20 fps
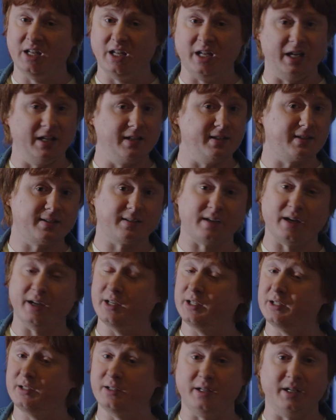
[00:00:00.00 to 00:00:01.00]

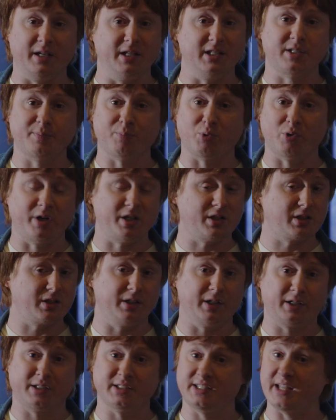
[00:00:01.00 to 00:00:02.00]
Insight, inspiration,
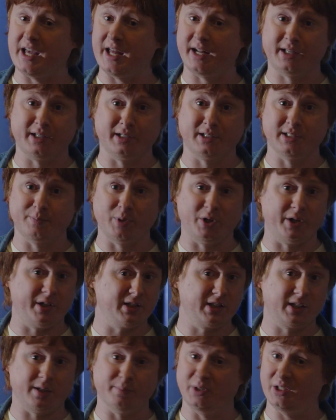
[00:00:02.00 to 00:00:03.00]
ecstatic
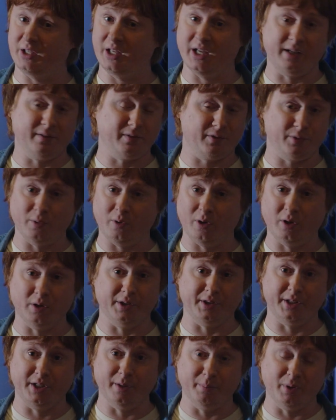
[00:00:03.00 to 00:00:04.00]
experience can be gained through all
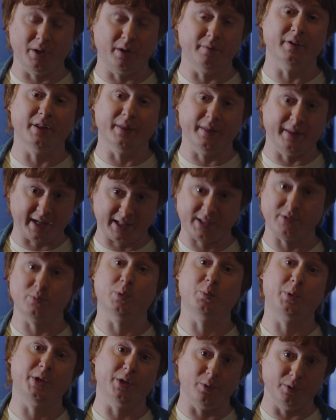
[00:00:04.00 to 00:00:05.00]
of the above, and that's
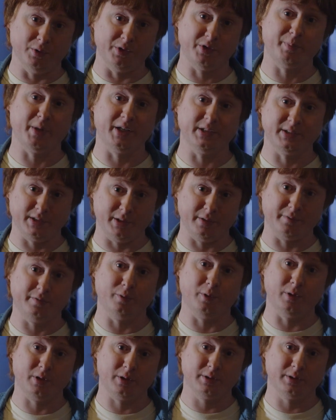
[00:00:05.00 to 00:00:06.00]
what we hold space here
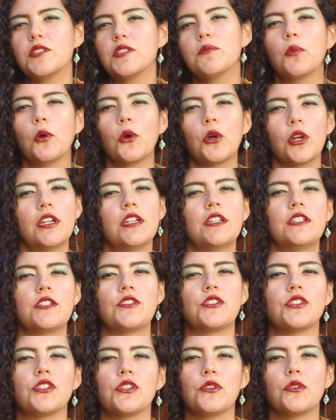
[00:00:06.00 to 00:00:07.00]
for.
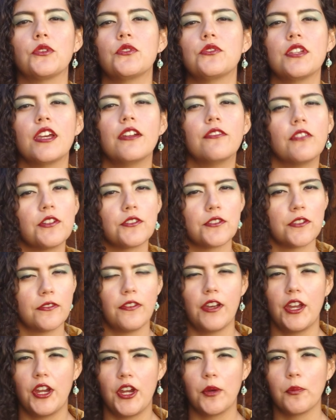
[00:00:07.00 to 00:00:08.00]
important to
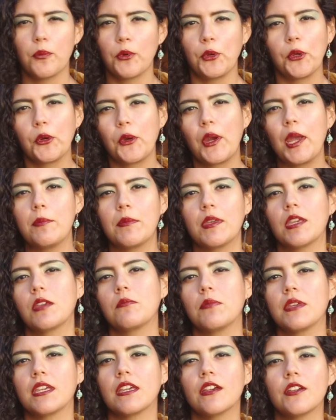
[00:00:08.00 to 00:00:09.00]
diversify our
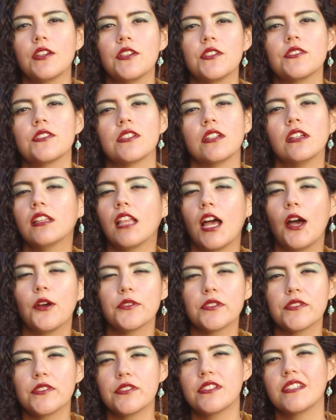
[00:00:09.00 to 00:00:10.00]
programming because it
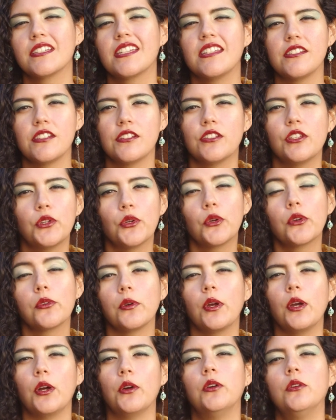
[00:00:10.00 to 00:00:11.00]
allows us to continue to
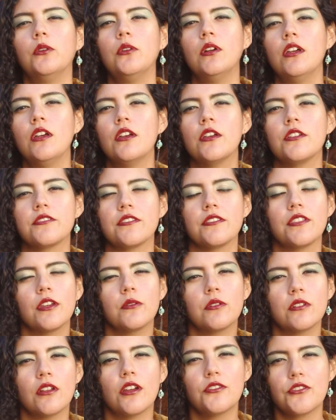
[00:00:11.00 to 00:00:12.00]
grow so
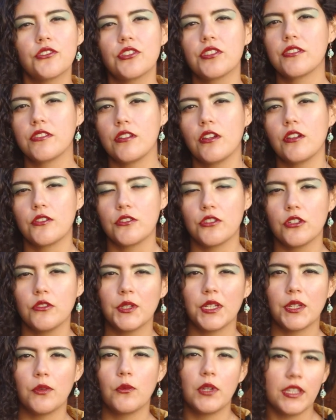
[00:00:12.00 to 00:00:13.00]
that we're not just stuck
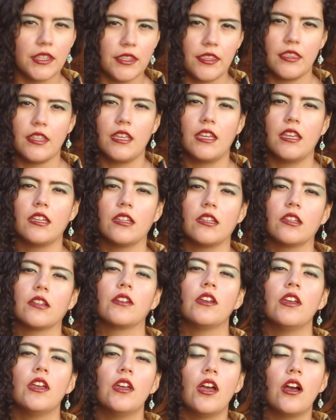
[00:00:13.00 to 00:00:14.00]
doing one
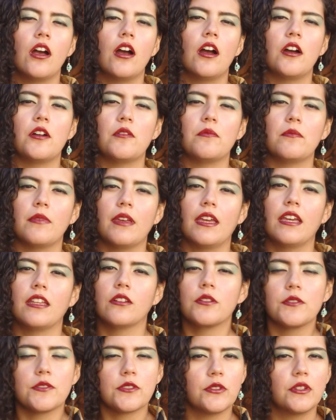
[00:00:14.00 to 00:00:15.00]
thing.
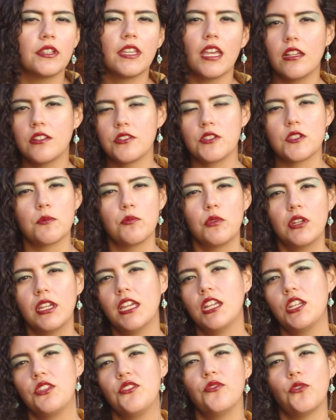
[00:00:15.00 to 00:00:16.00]
And also, again, just
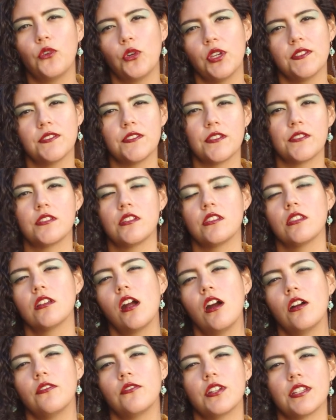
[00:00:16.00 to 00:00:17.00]
bringing new voices to the
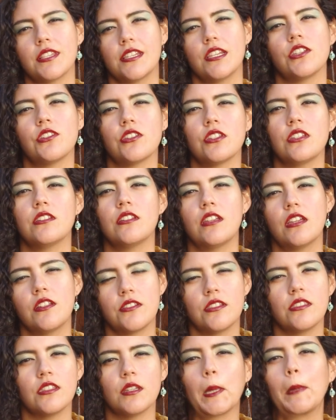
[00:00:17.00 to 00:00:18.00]
conversation
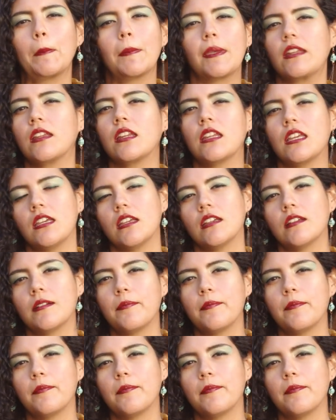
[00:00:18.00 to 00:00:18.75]
and to the community.